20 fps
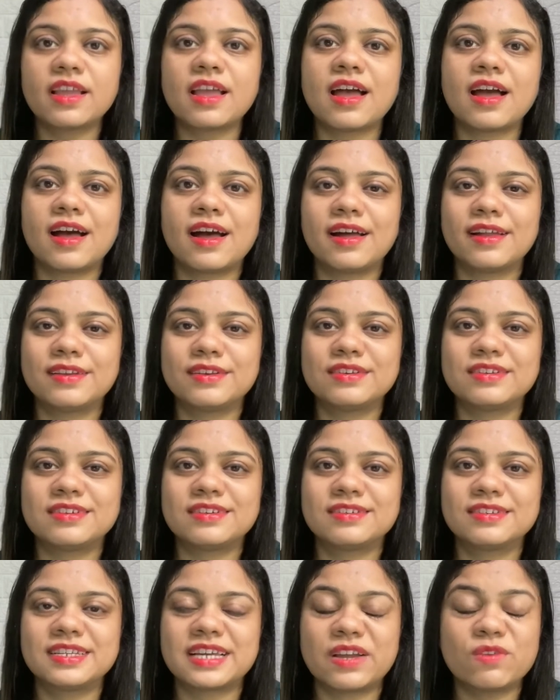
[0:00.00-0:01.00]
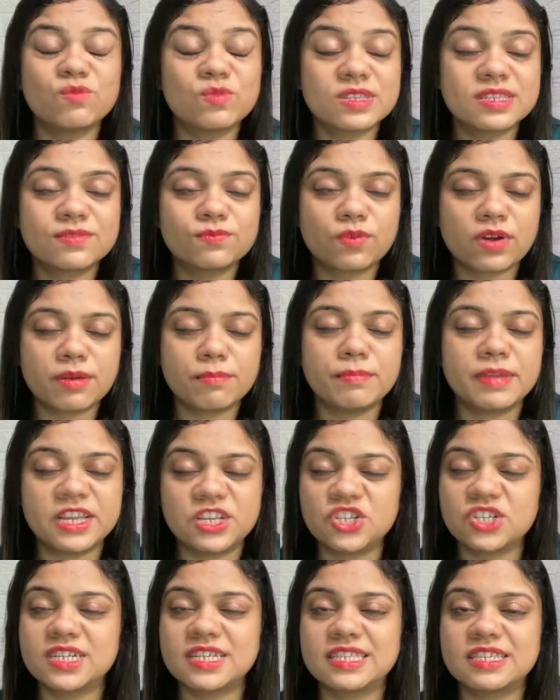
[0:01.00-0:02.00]
and time was one
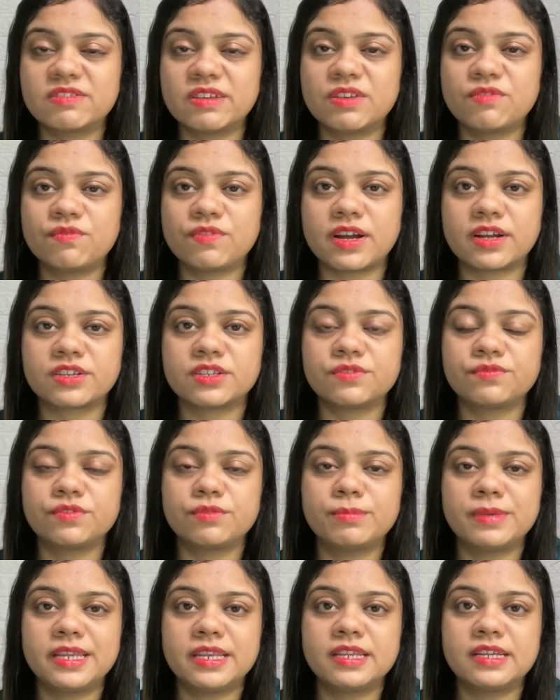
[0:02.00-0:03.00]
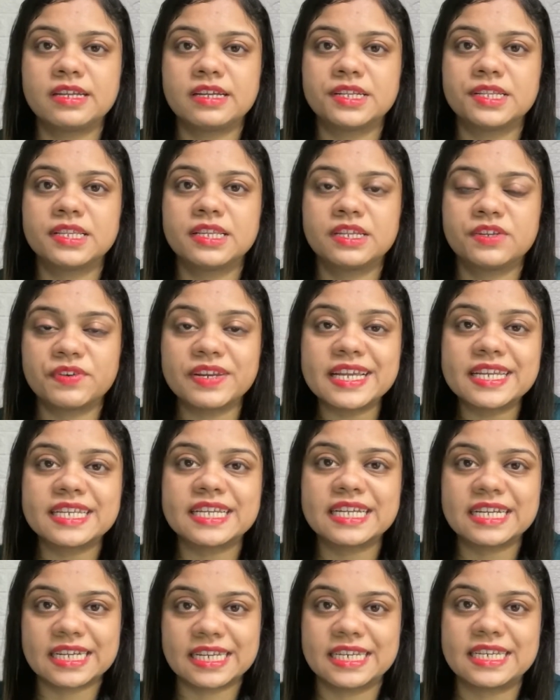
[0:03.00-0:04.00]
major constraint factor for me in
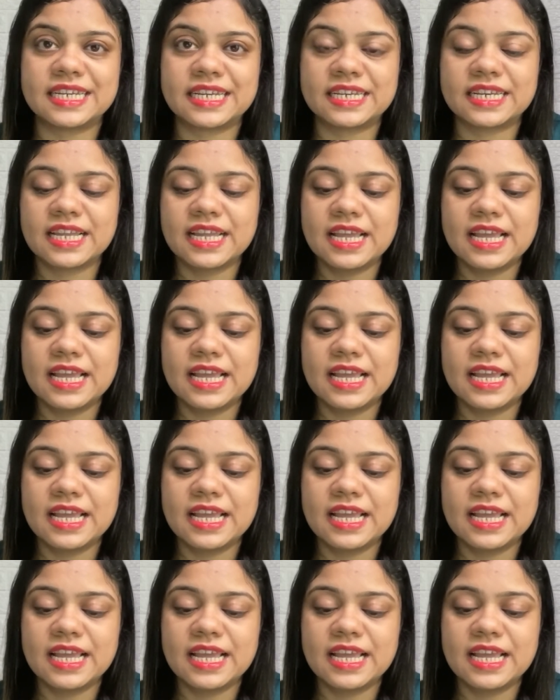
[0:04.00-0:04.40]
creating content.